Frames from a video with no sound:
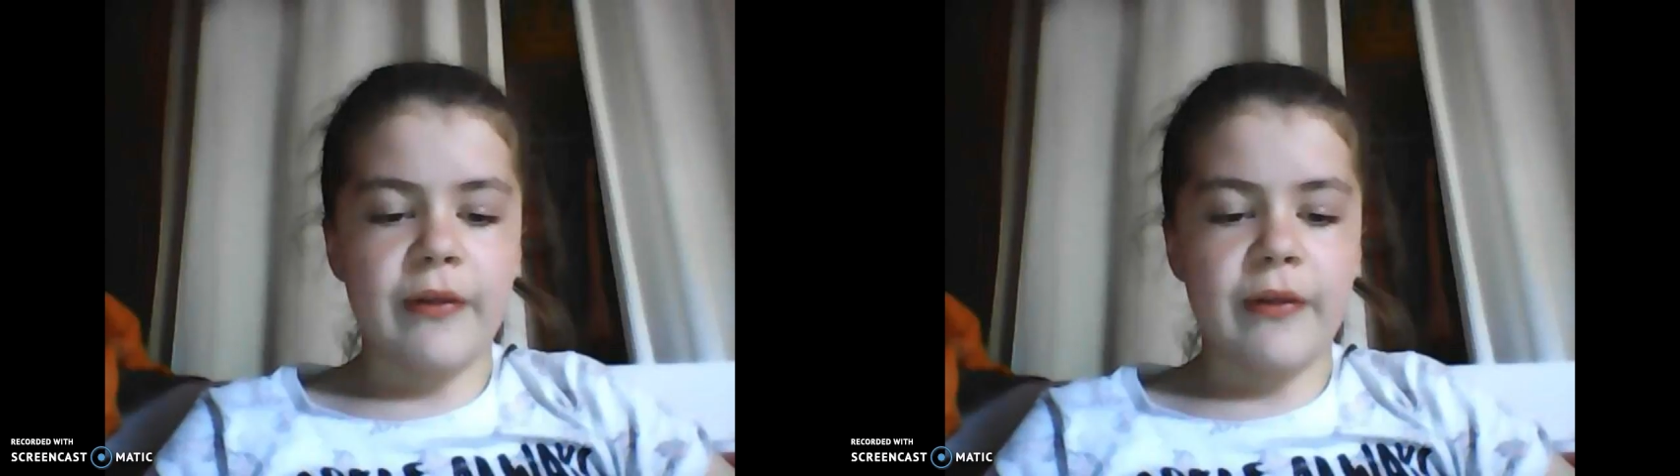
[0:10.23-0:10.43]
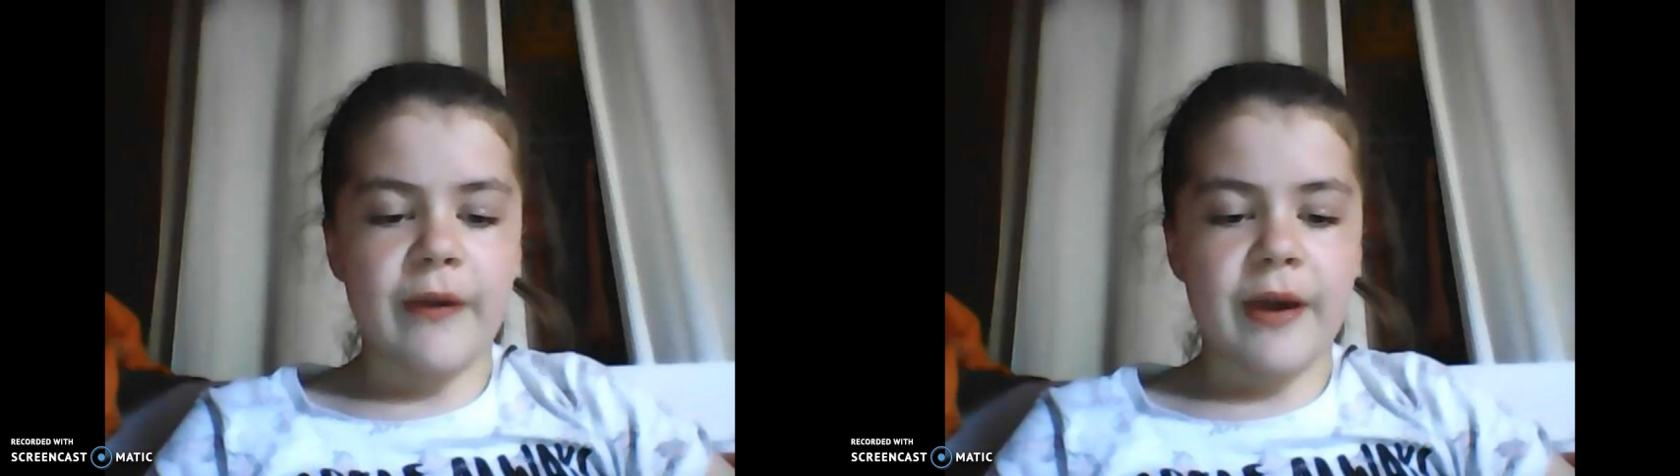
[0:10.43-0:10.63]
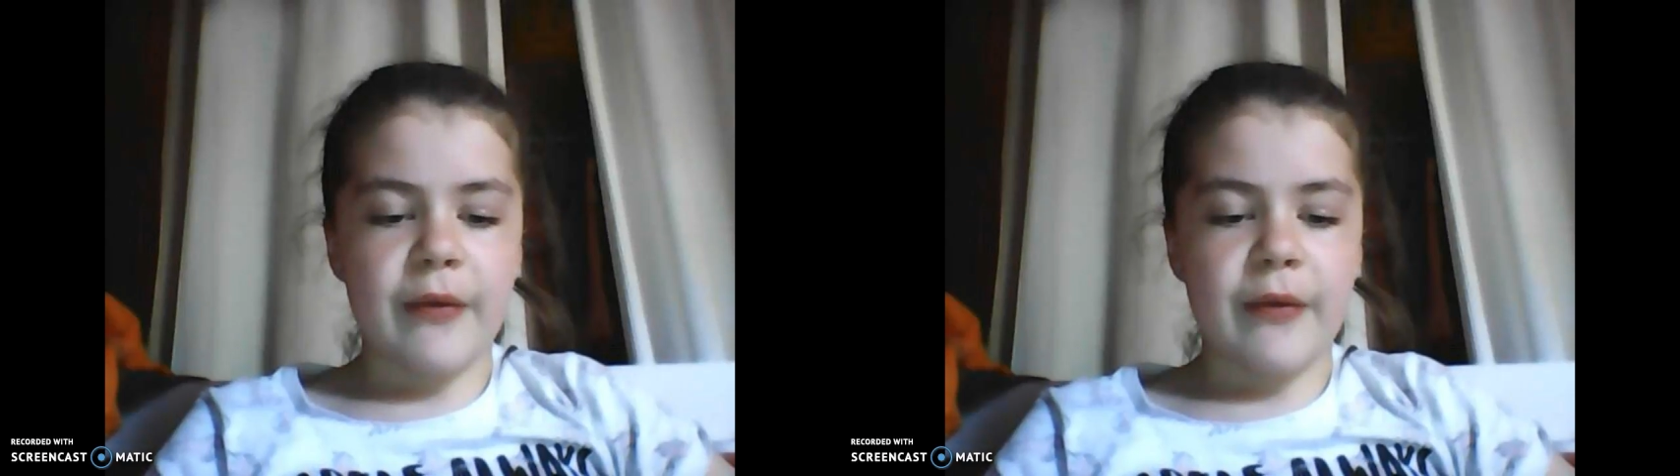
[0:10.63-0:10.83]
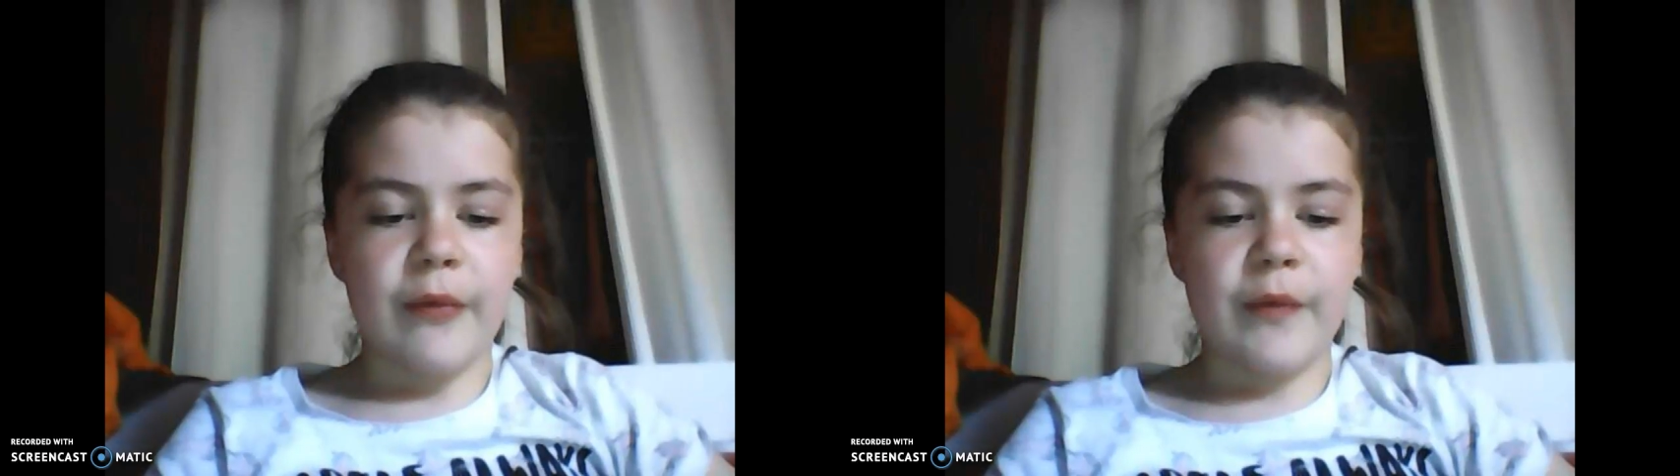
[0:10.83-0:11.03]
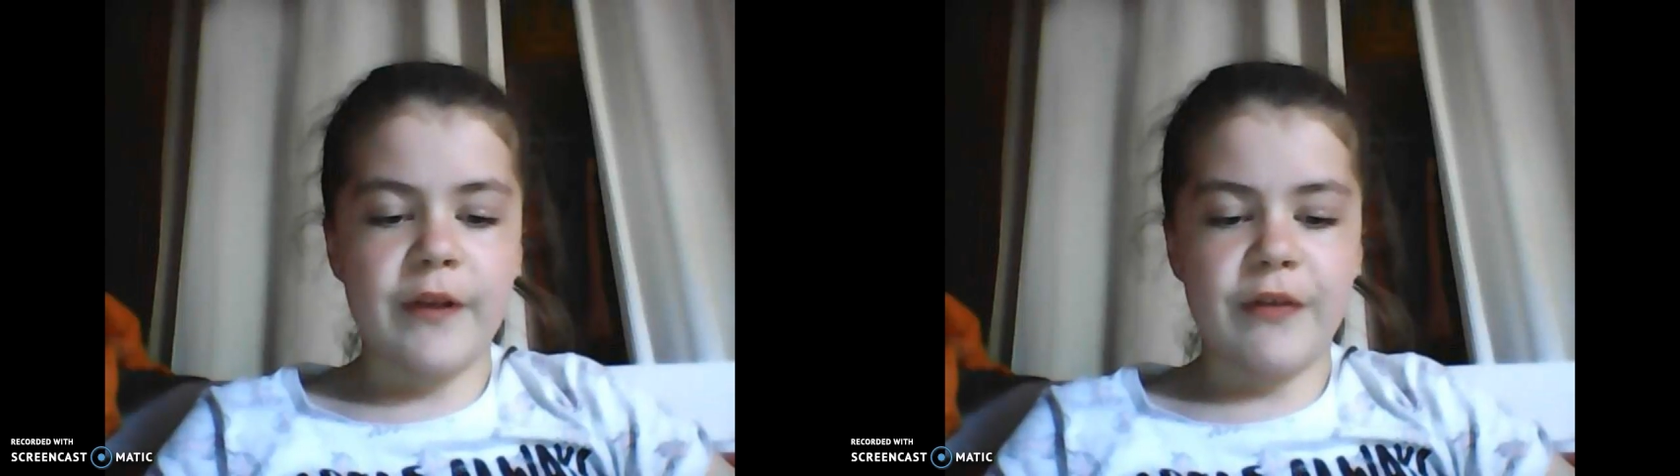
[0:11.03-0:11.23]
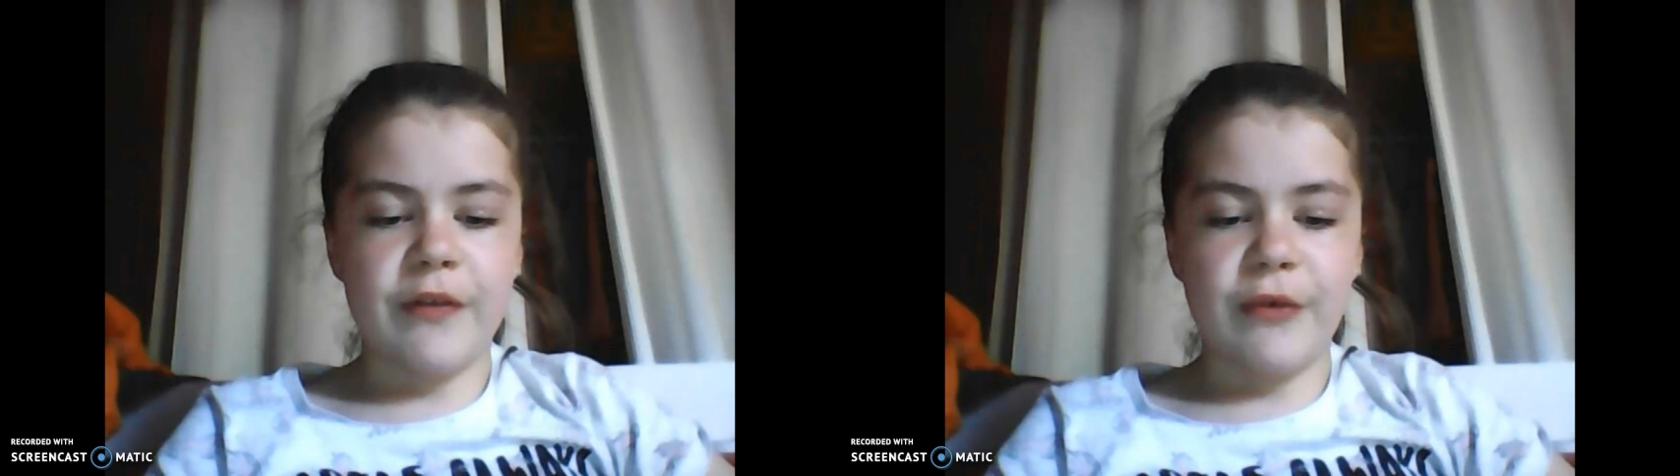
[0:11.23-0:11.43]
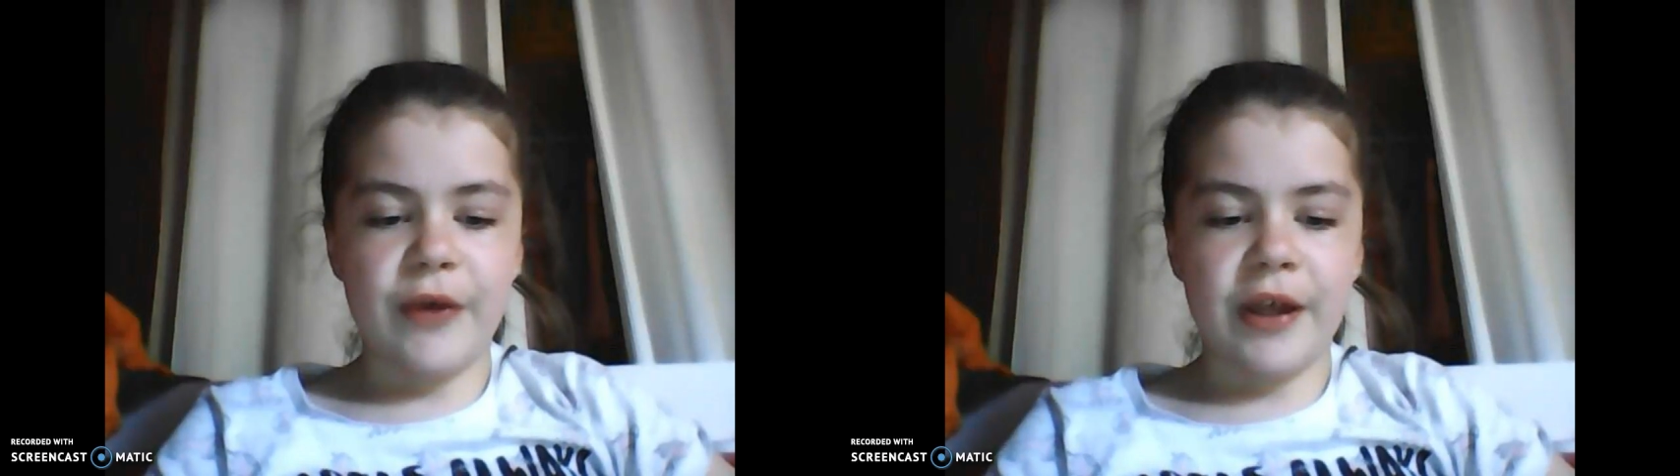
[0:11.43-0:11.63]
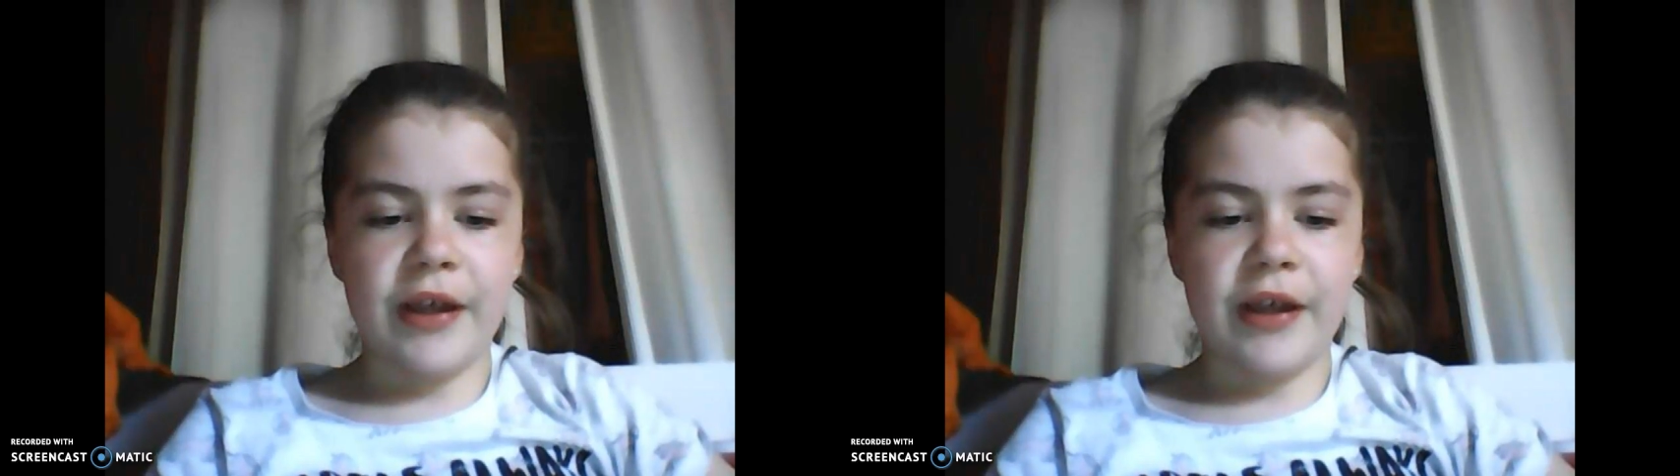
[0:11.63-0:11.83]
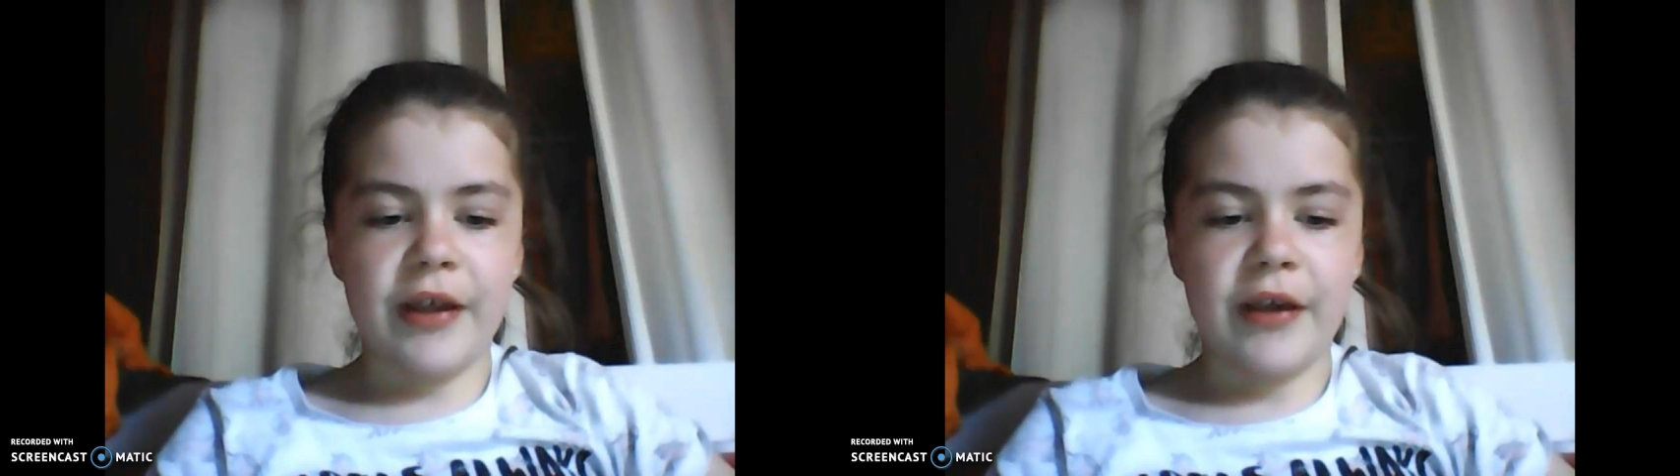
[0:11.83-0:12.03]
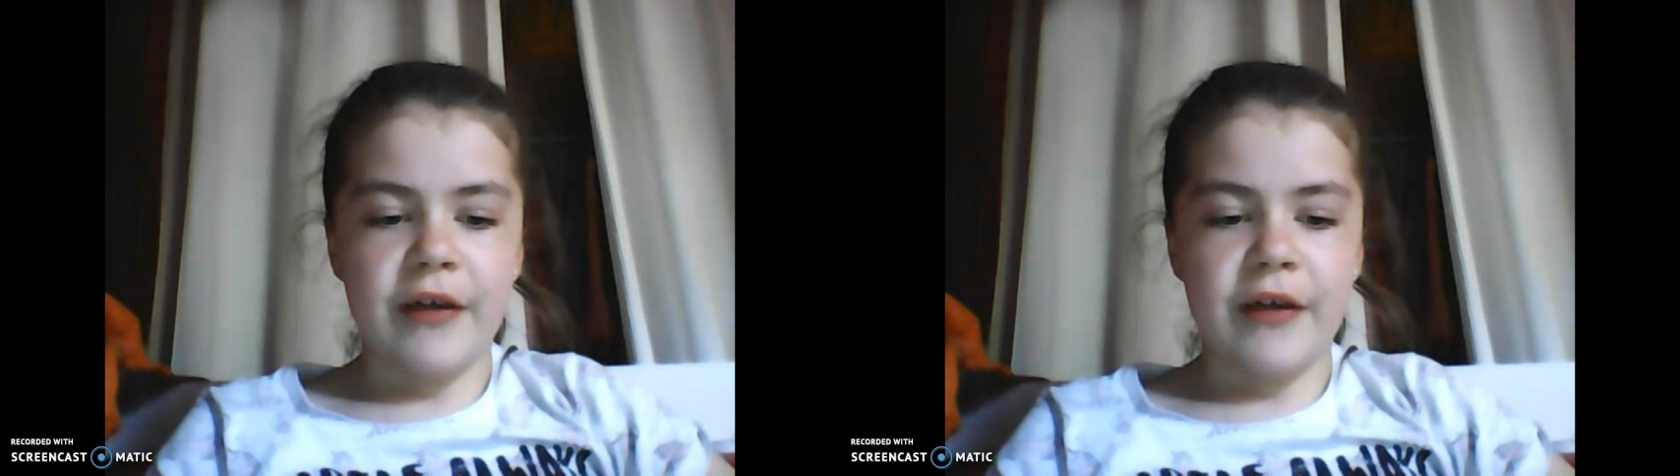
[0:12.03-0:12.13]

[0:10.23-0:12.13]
I will be doing